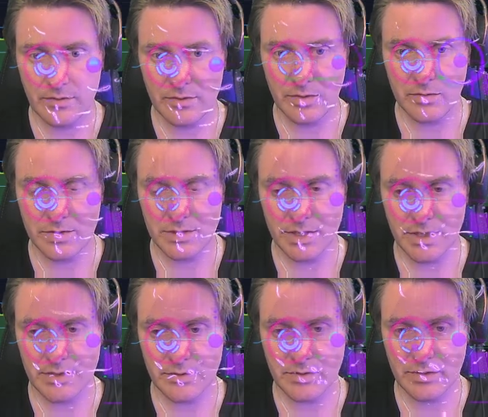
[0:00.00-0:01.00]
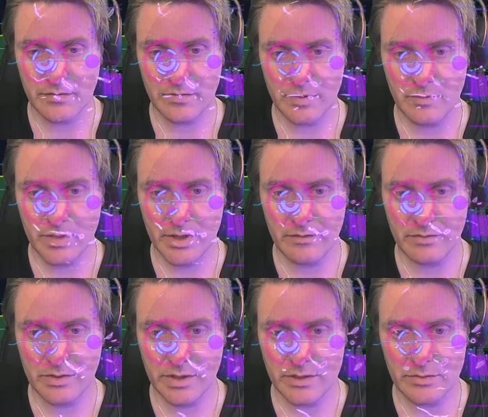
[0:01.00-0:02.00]
coincides with the fib
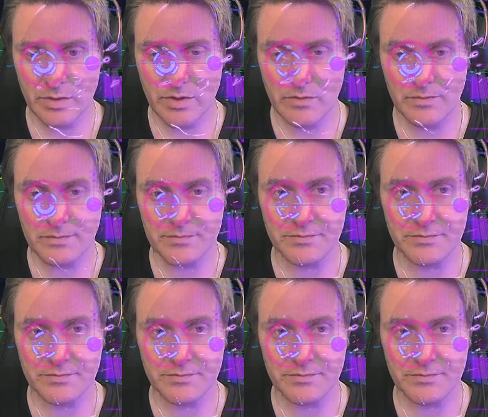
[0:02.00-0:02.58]
level as well.